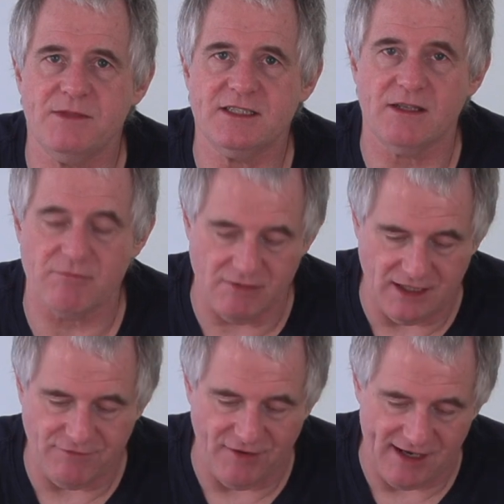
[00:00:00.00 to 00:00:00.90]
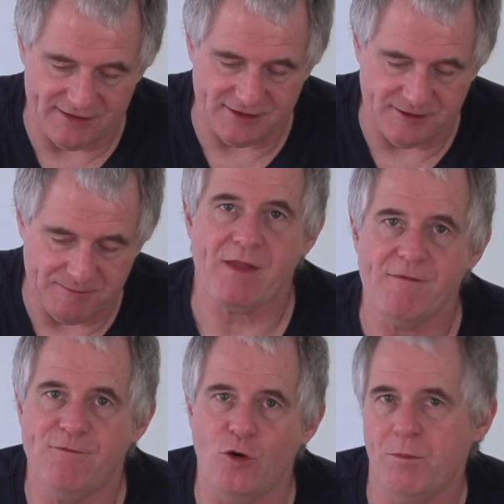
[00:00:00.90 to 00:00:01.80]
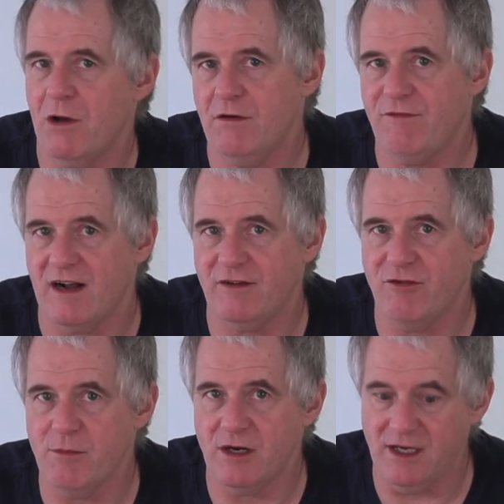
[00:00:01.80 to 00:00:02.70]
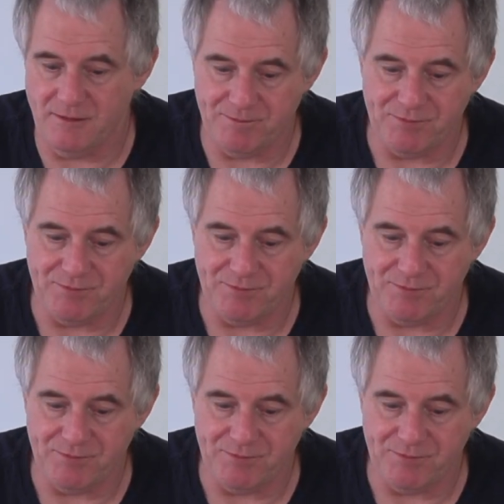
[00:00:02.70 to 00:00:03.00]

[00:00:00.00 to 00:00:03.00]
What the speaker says: this up really fast. Full-blown value for money.